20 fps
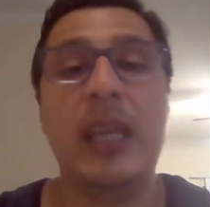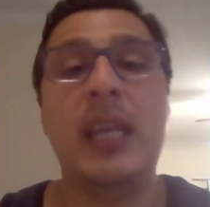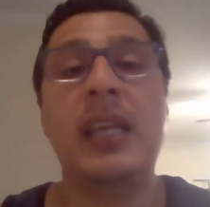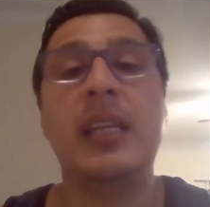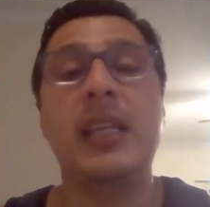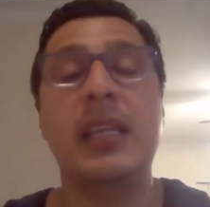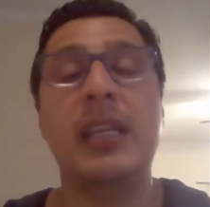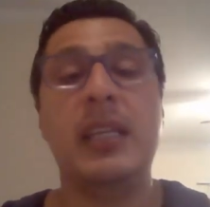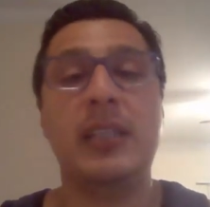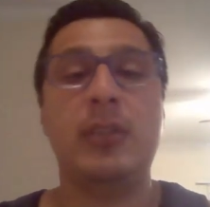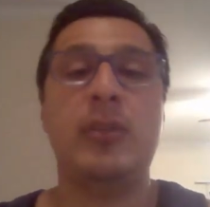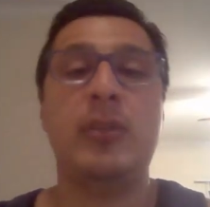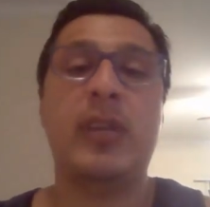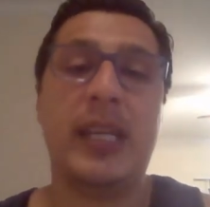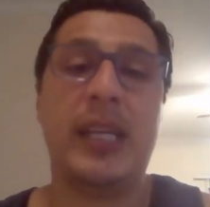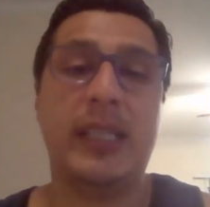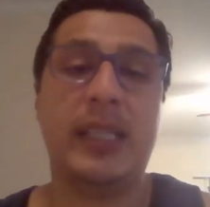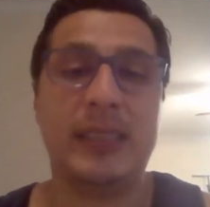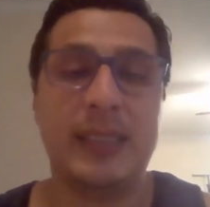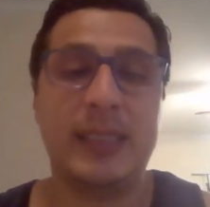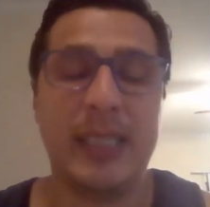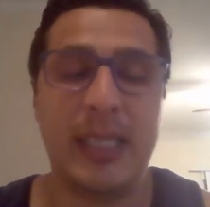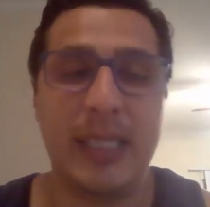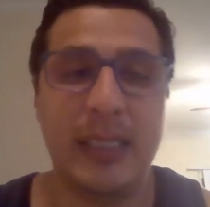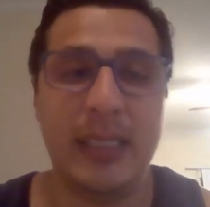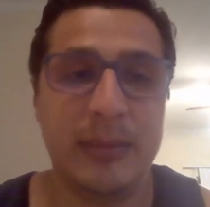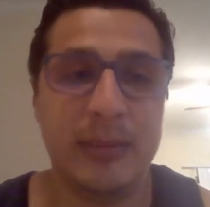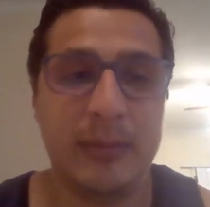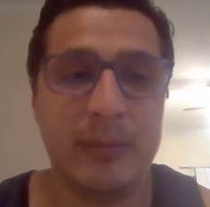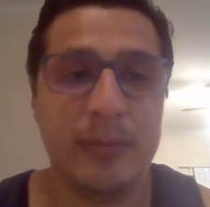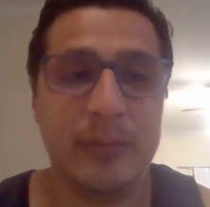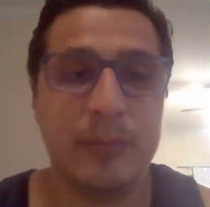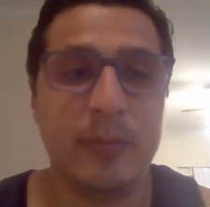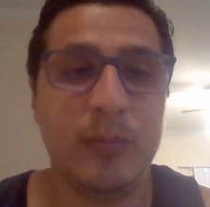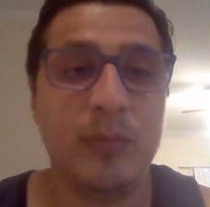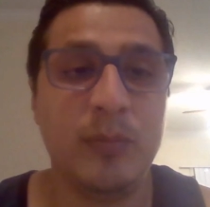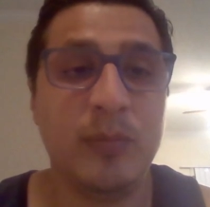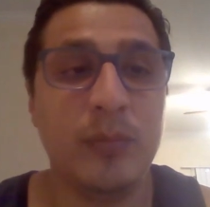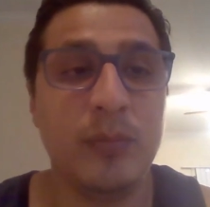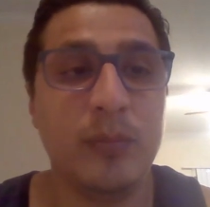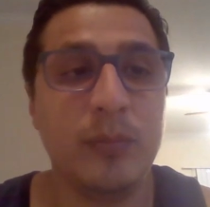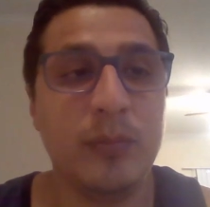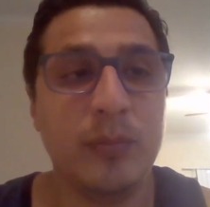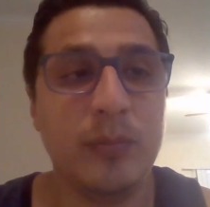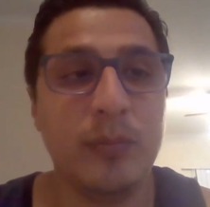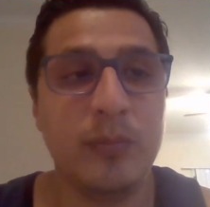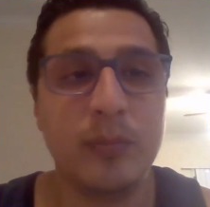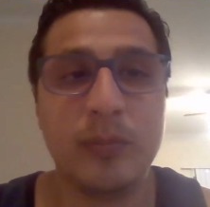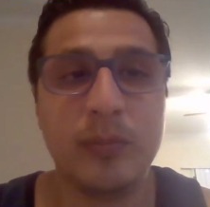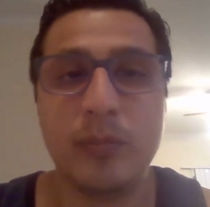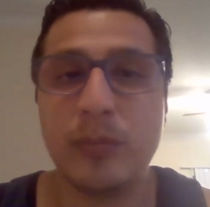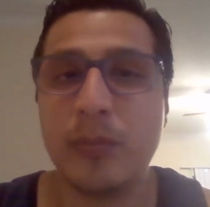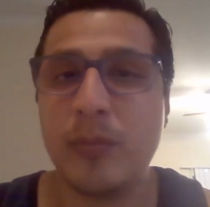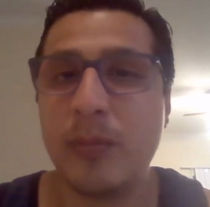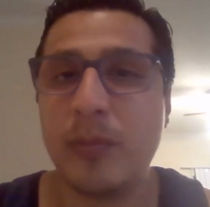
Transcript: in the United States. Mm,